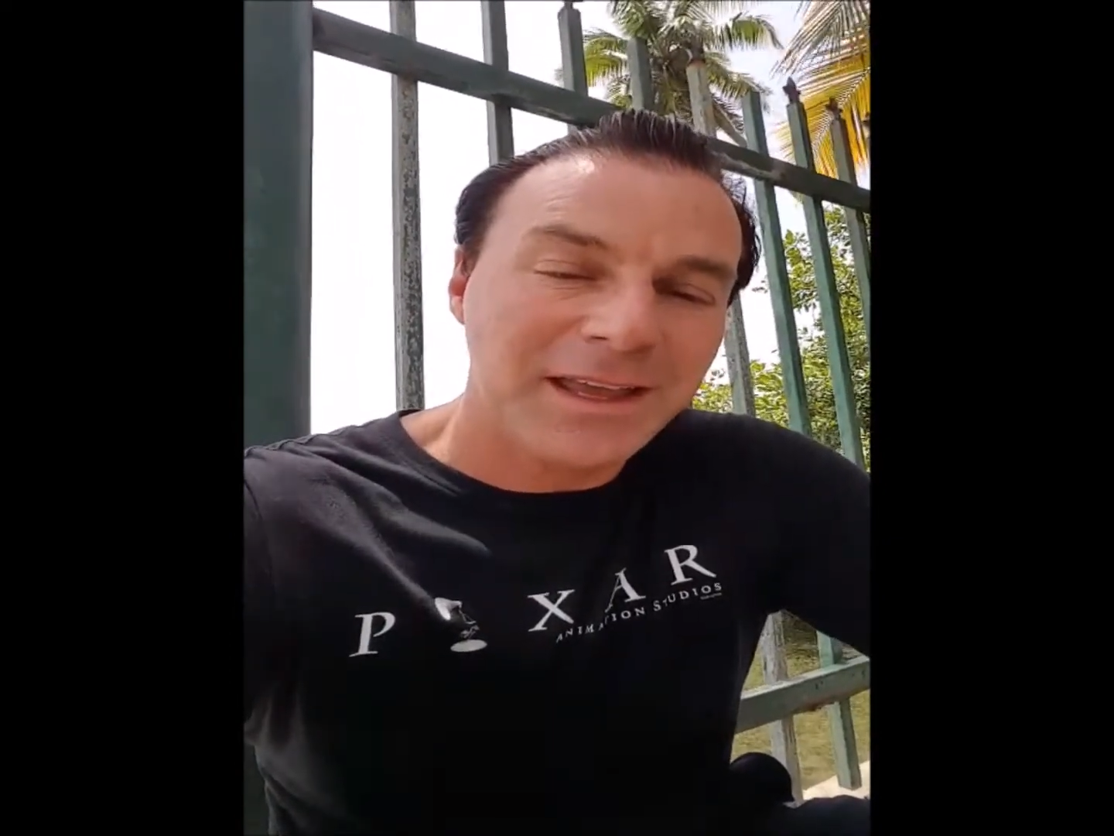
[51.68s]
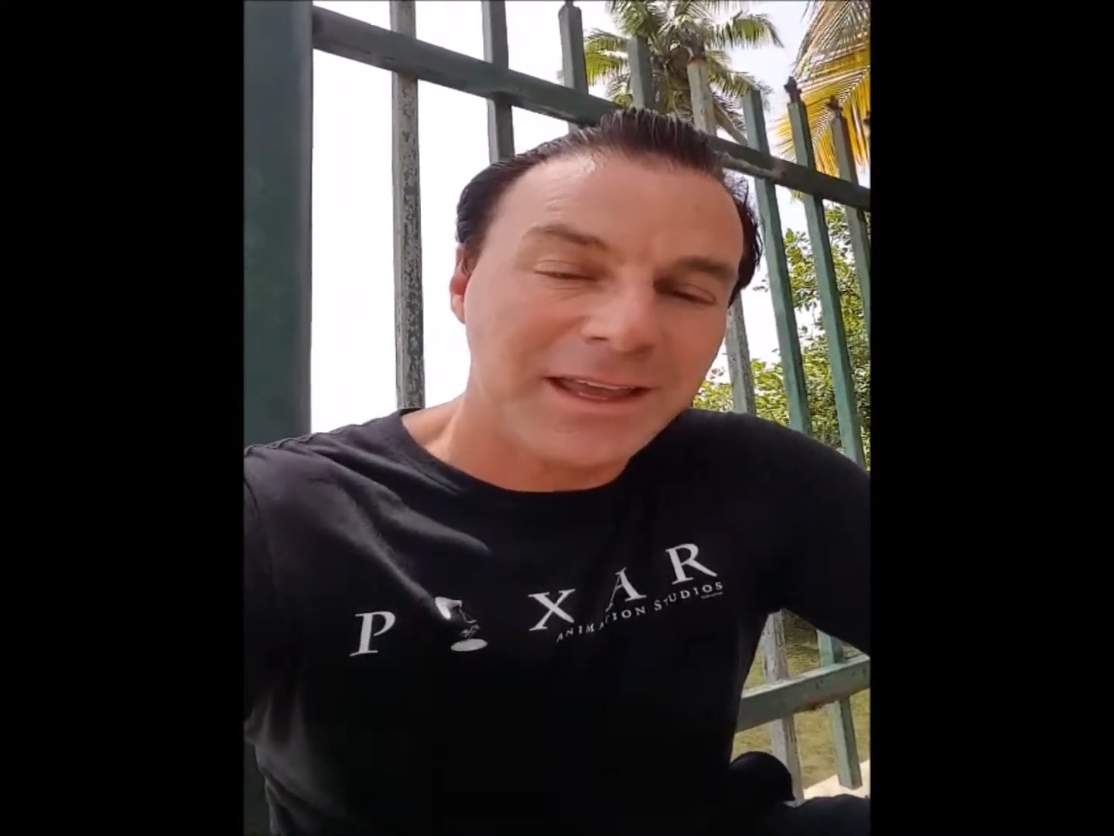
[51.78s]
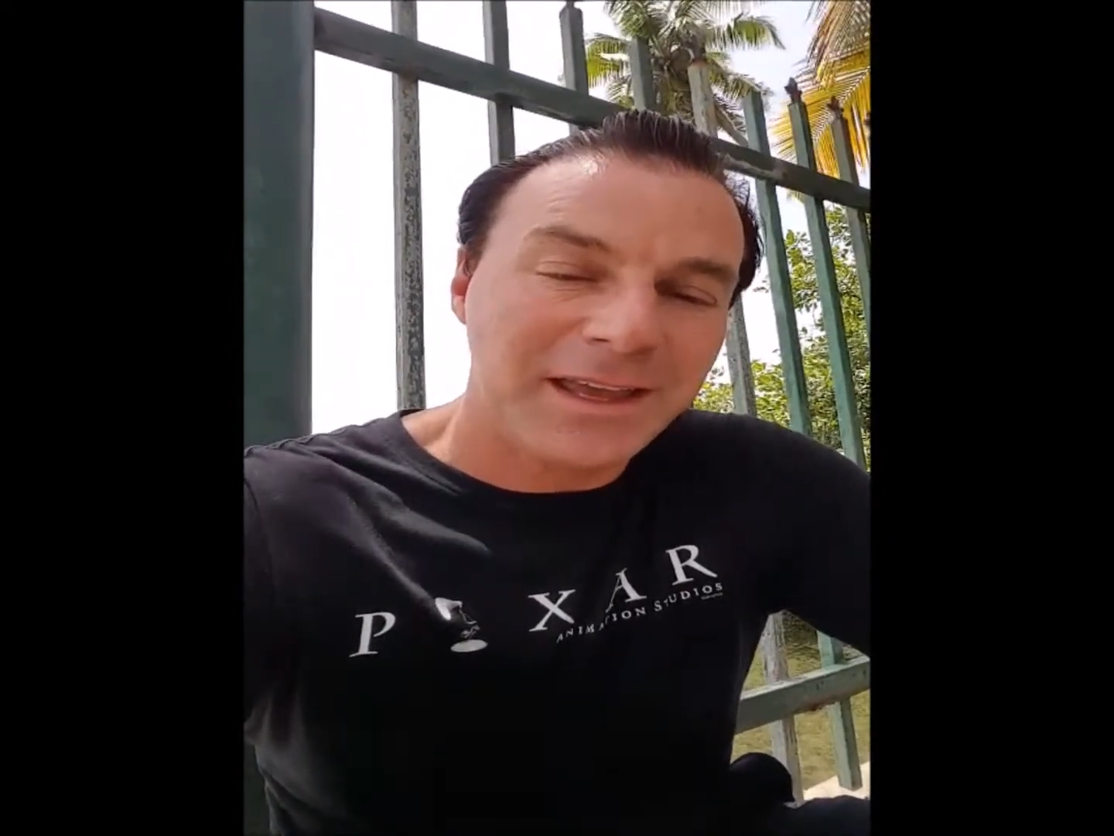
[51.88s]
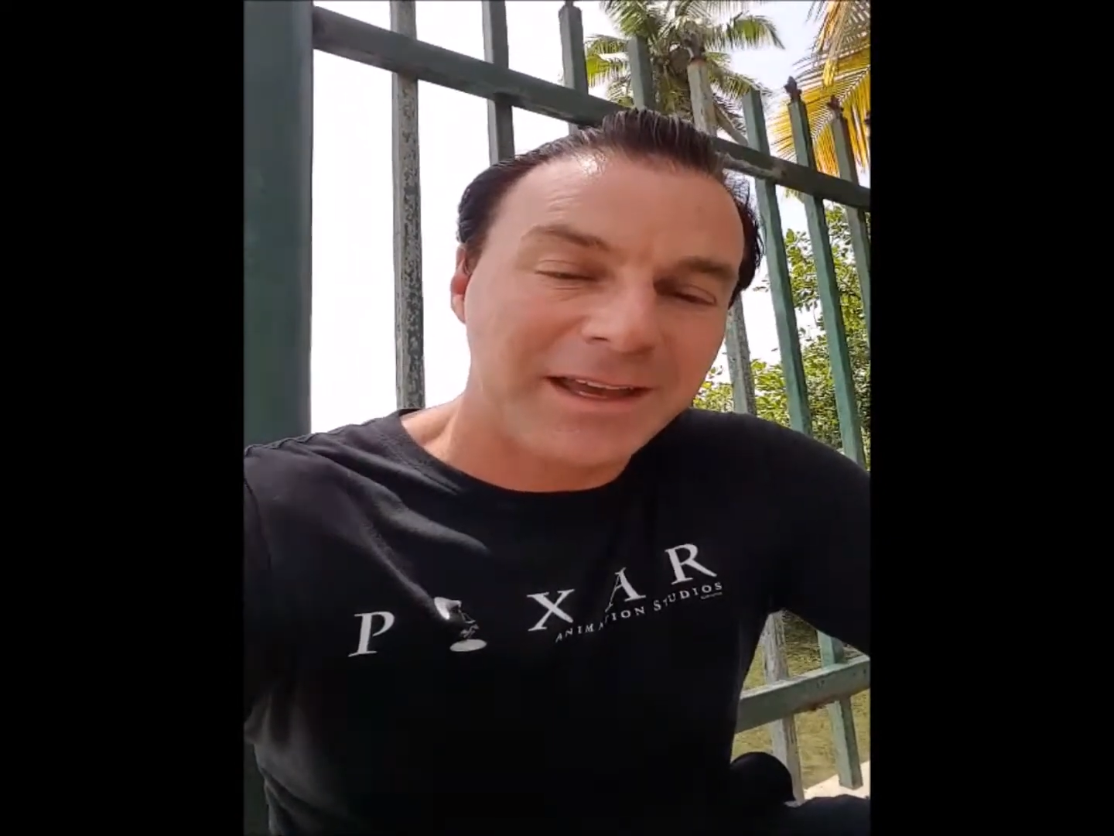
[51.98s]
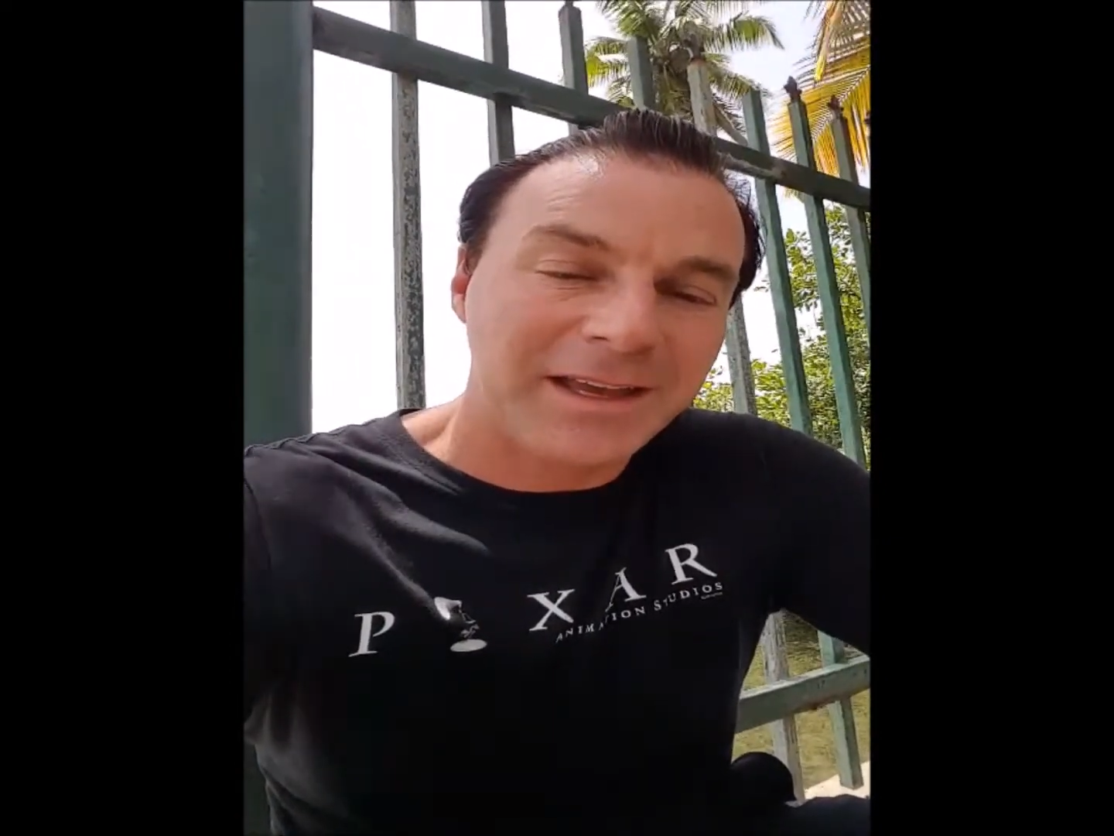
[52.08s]

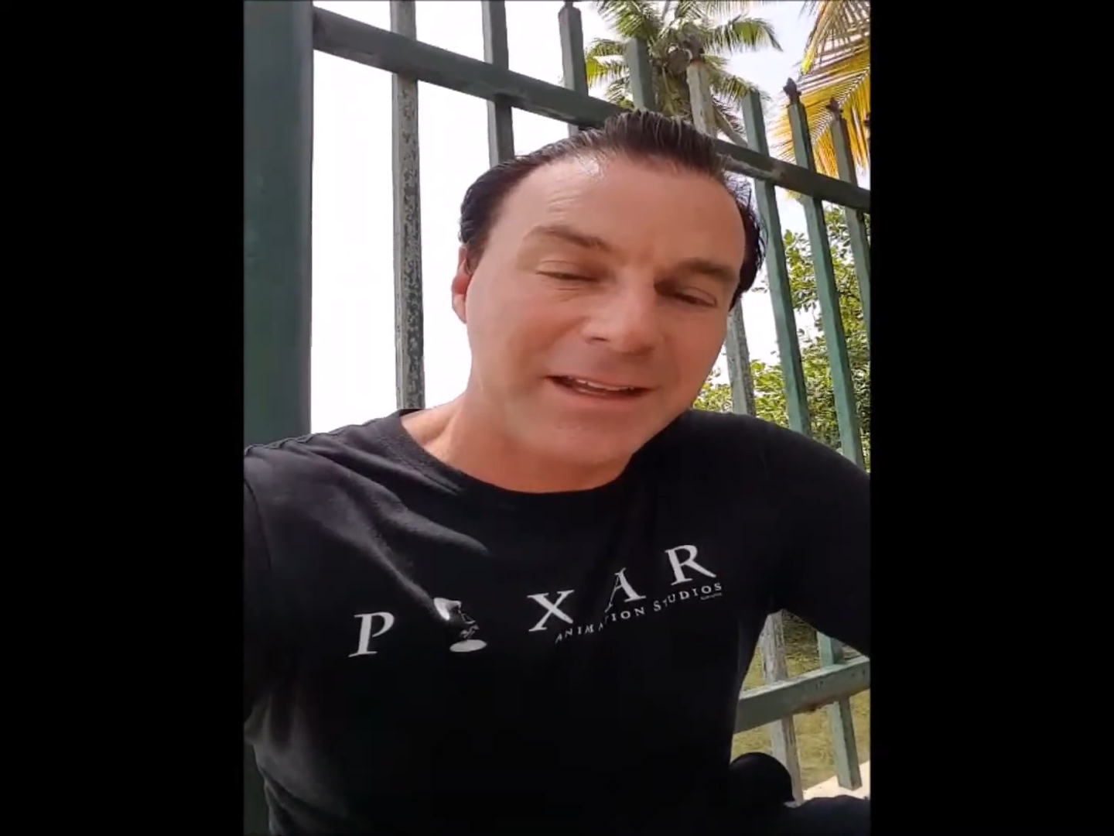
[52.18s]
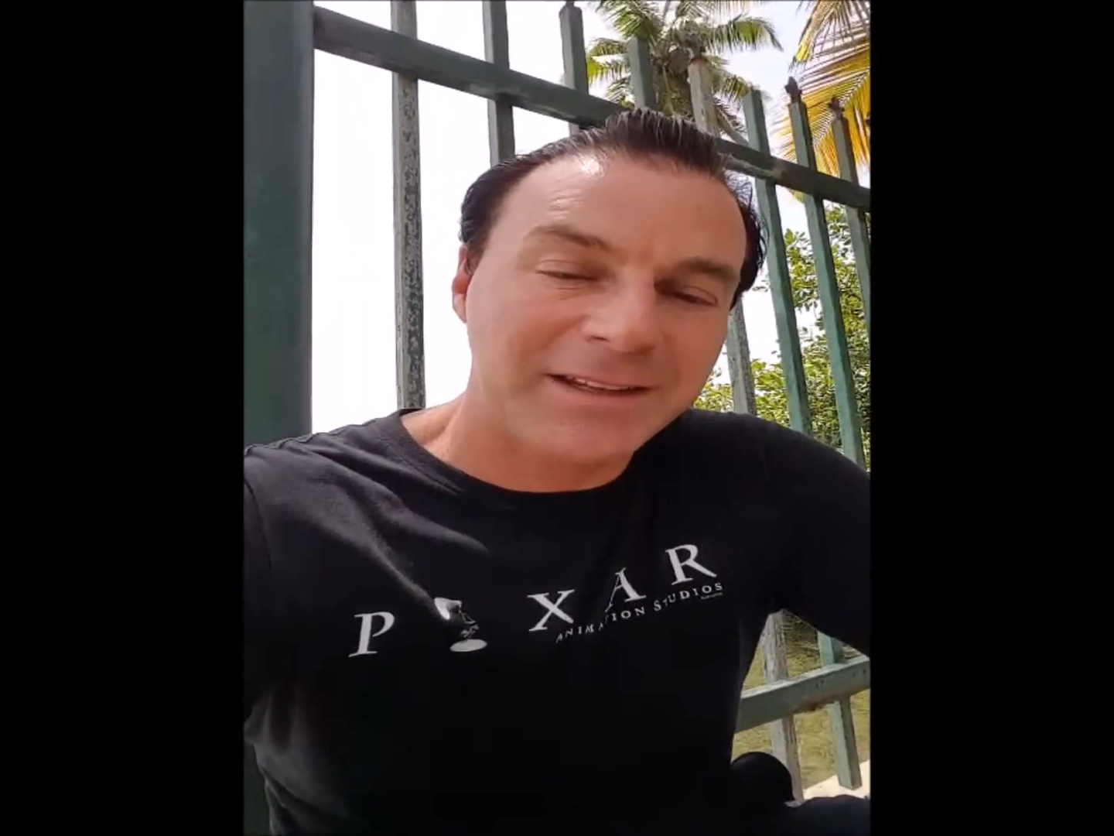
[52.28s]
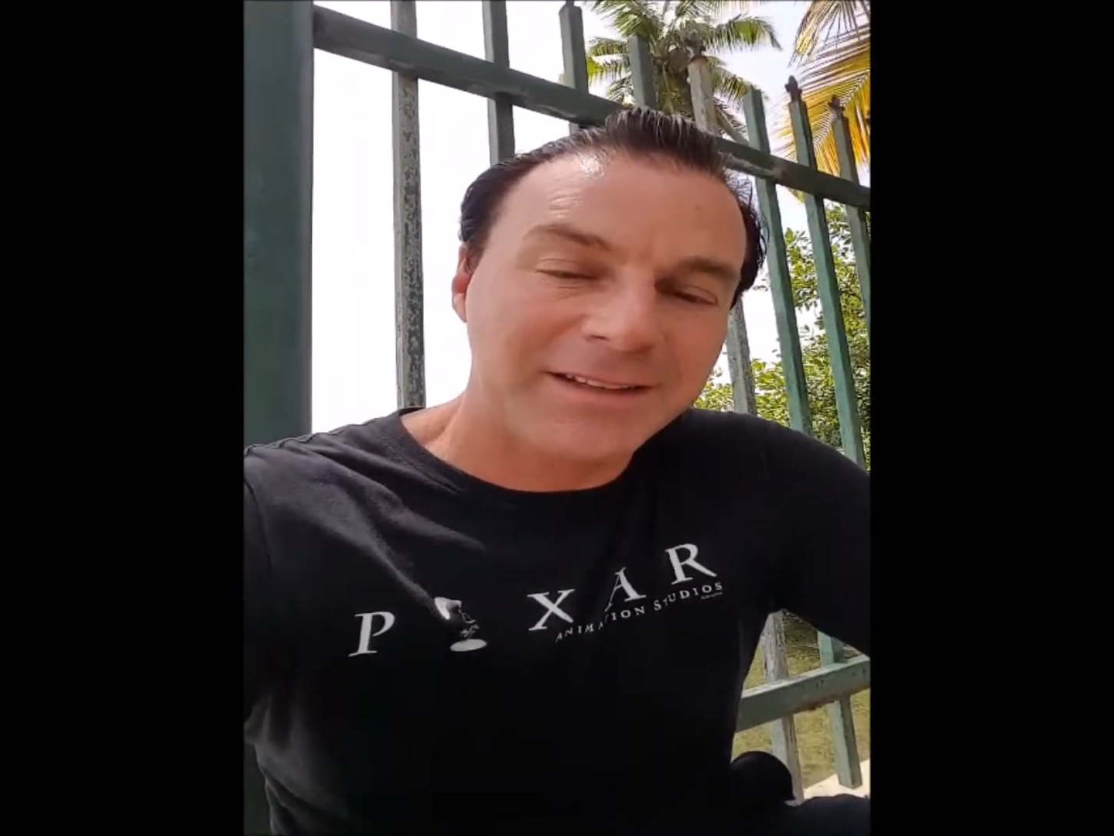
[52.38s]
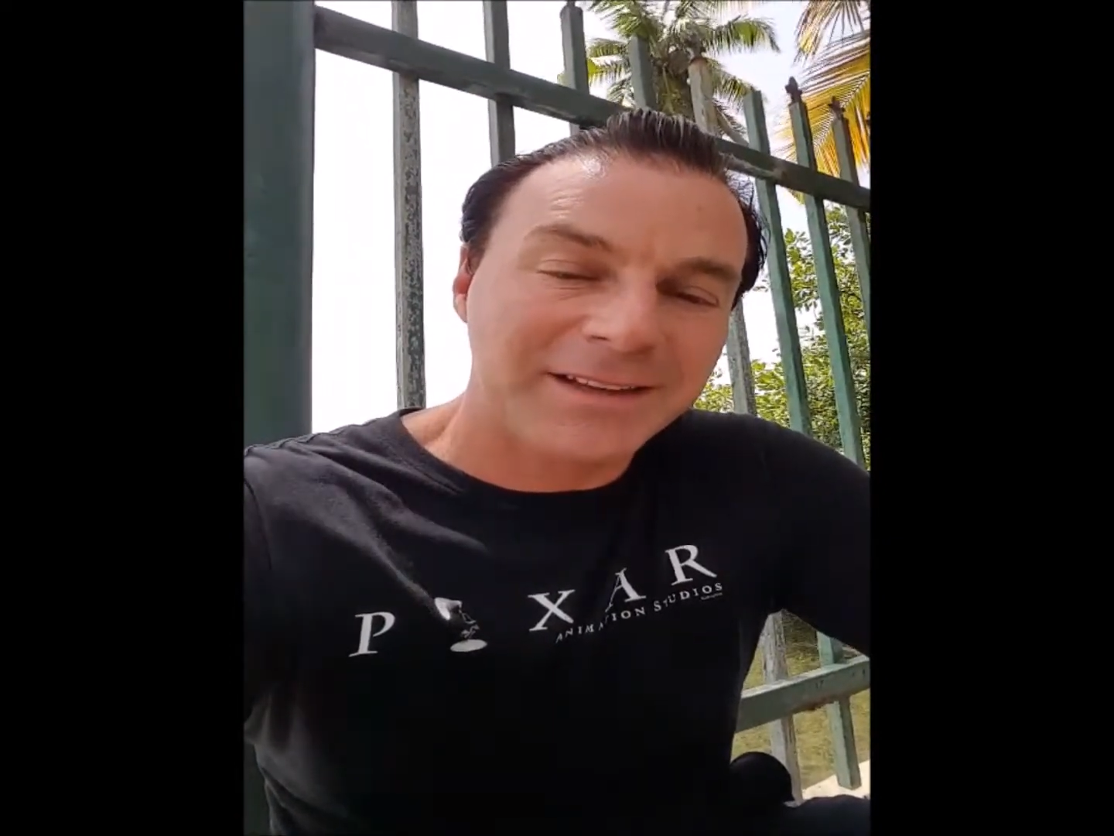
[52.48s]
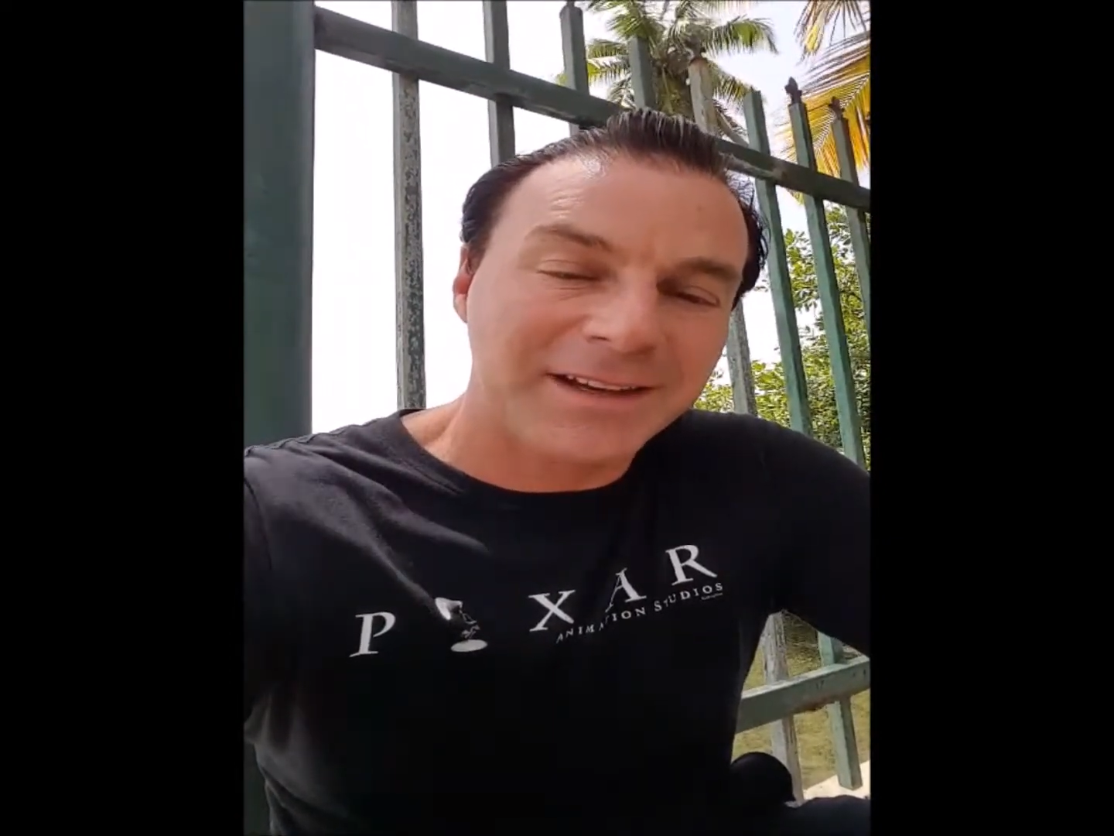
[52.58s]

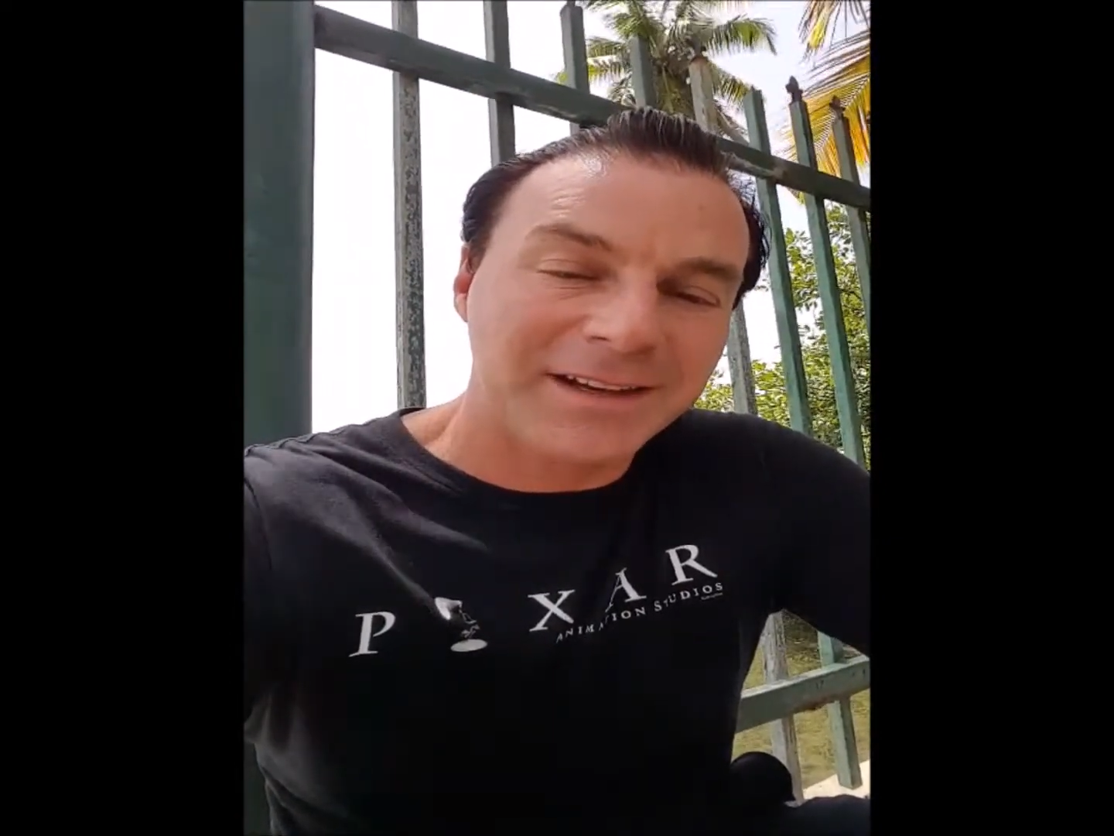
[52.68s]
And